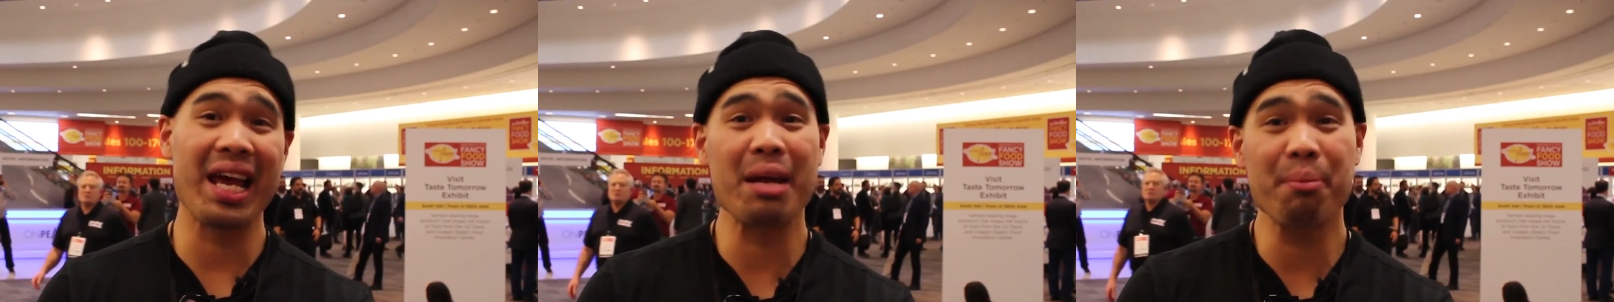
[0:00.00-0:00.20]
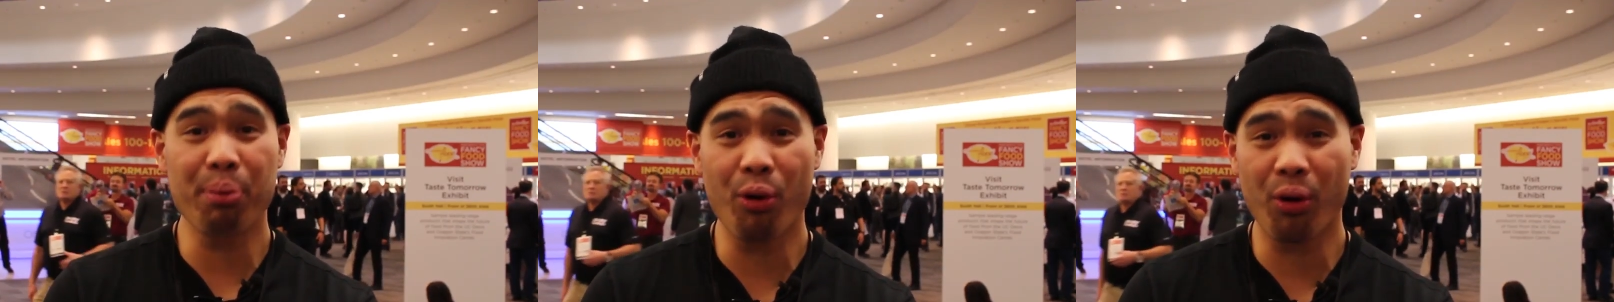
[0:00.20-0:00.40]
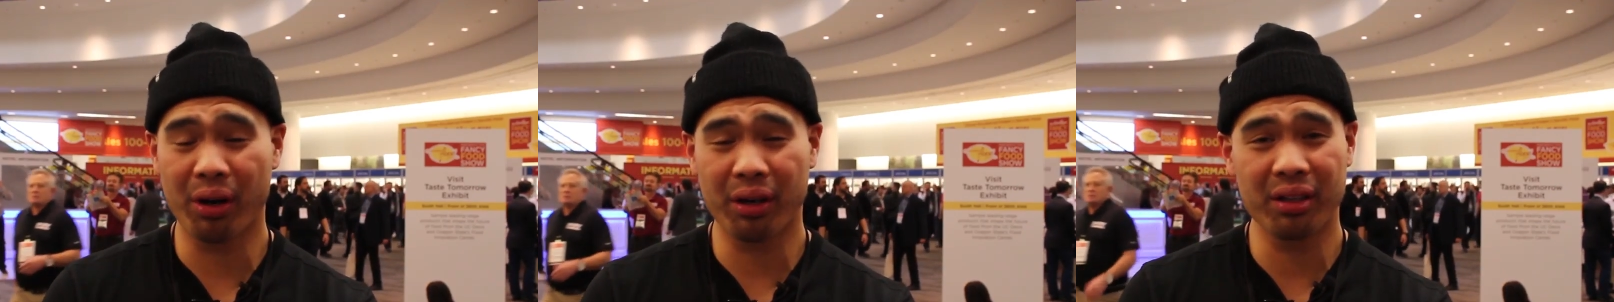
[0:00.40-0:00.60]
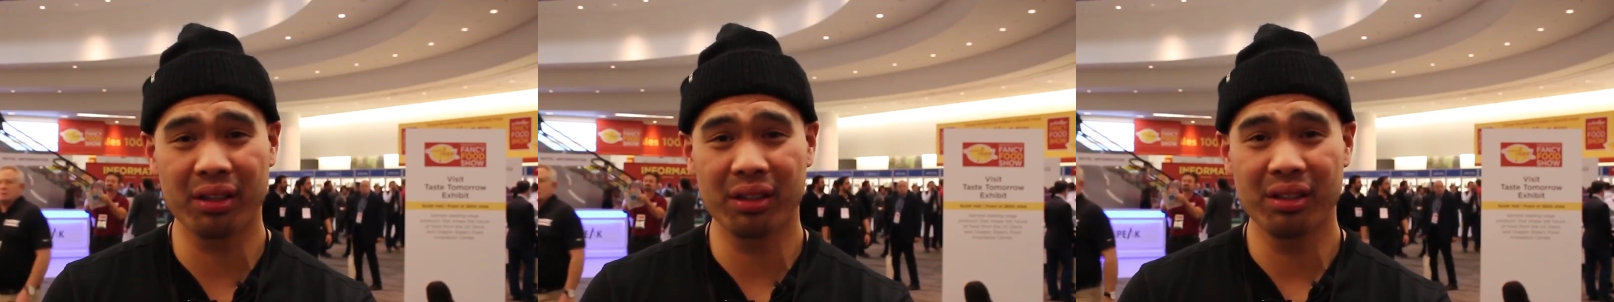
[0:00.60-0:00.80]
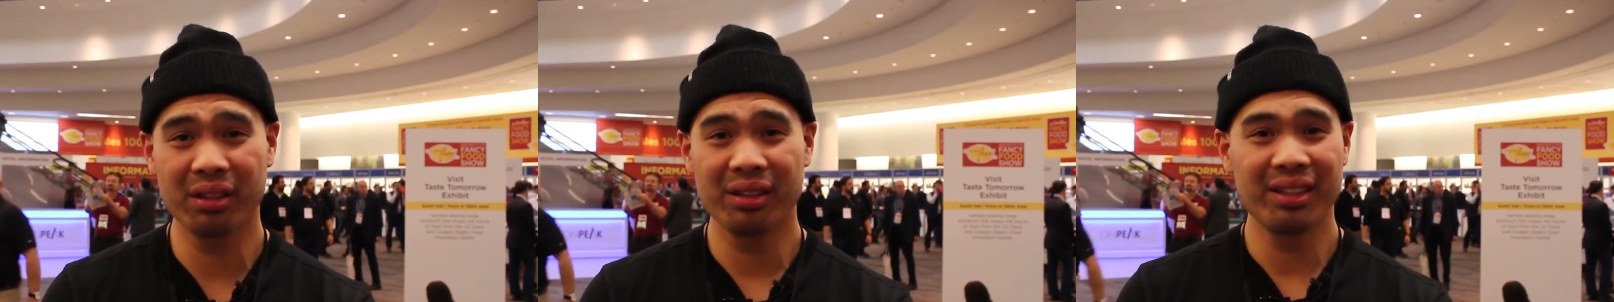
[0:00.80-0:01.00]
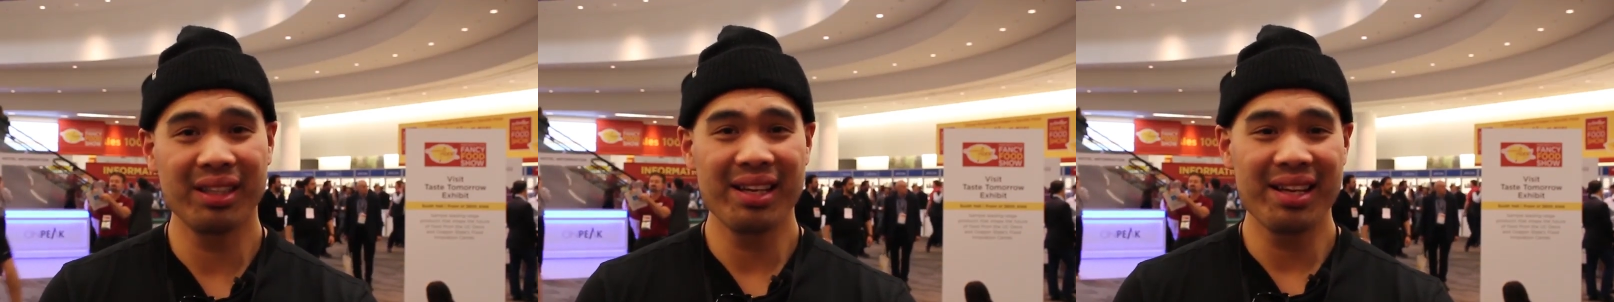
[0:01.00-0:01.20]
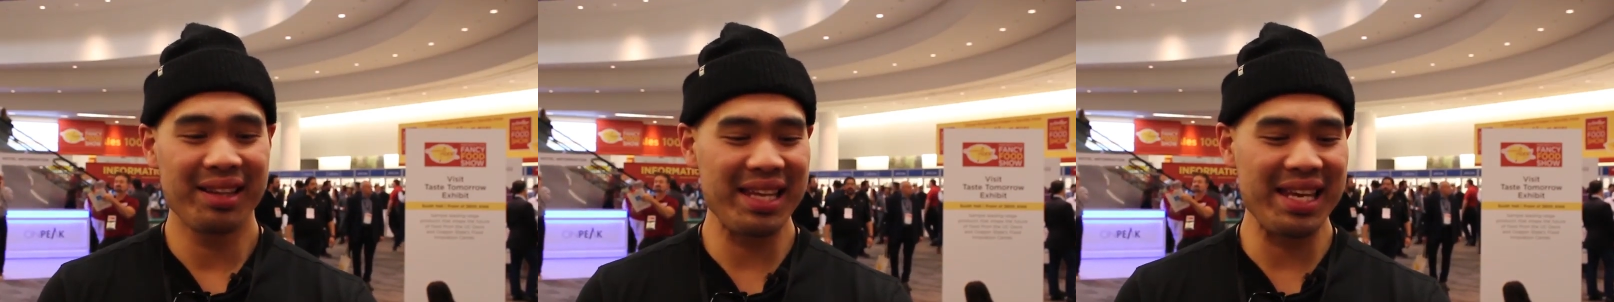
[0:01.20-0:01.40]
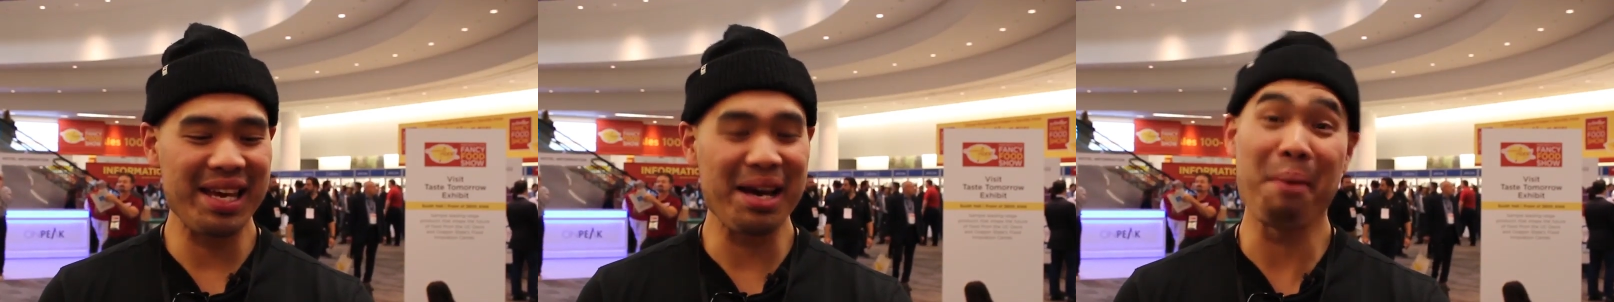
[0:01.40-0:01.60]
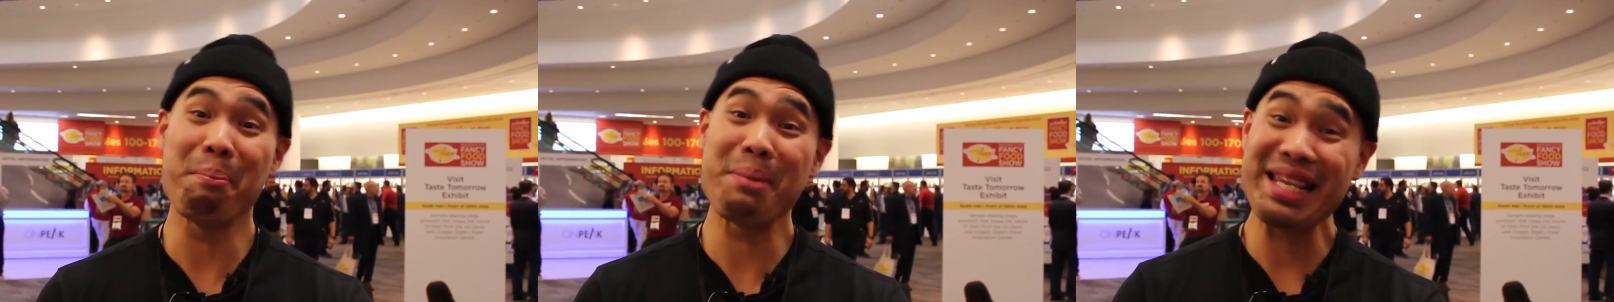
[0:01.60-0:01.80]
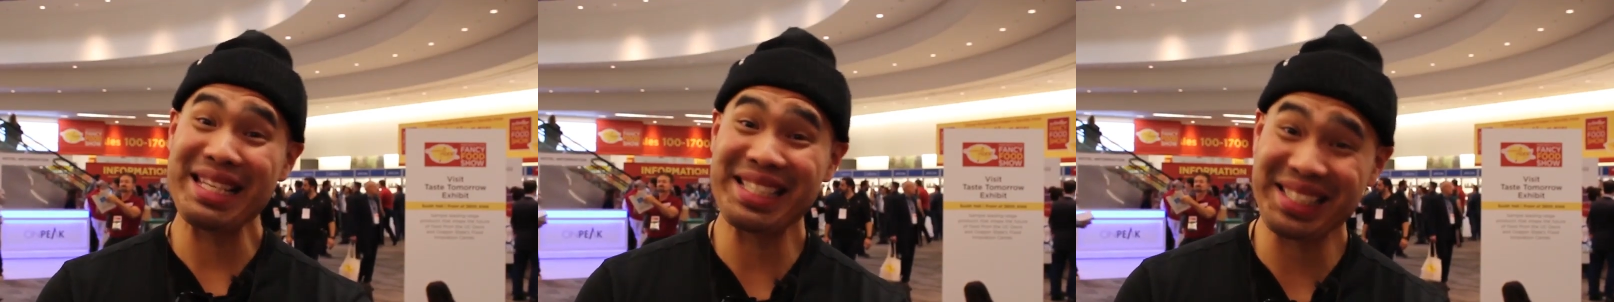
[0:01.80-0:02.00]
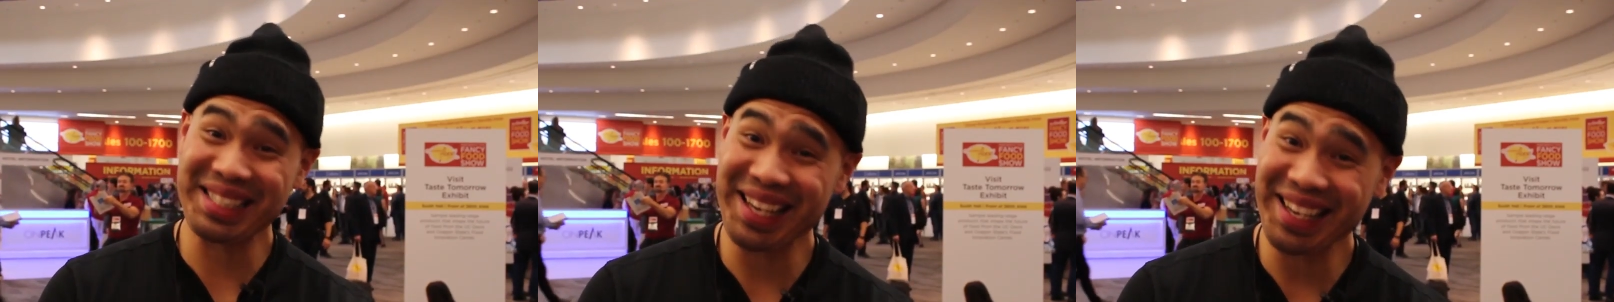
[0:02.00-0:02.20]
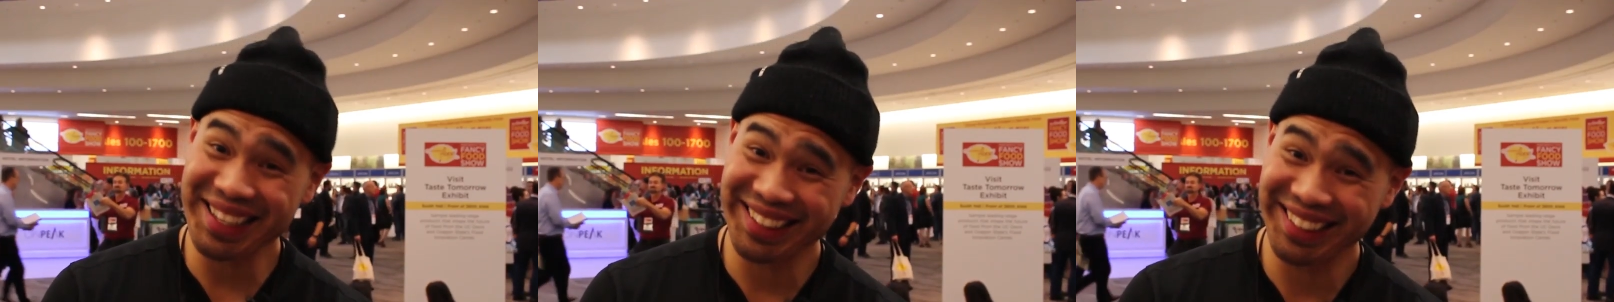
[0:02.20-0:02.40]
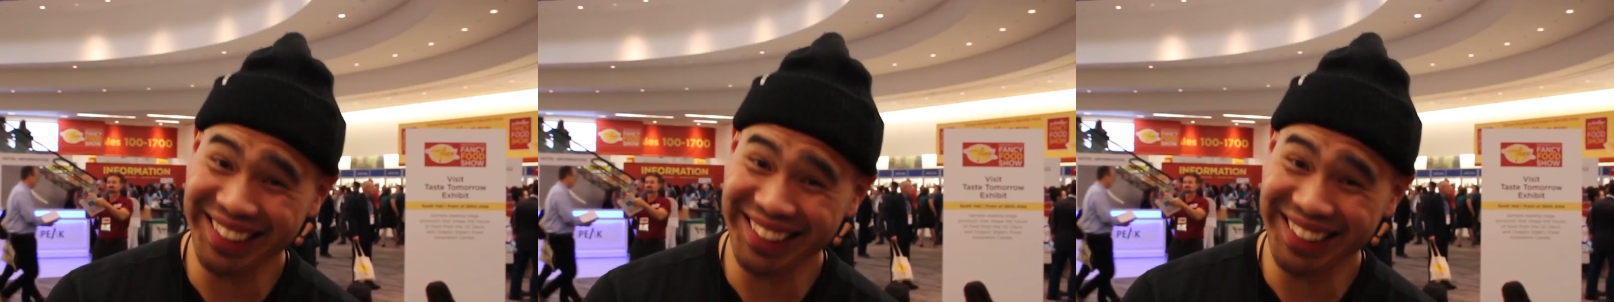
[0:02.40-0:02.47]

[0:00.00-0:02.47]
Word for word: and pork. The uh, meat stick,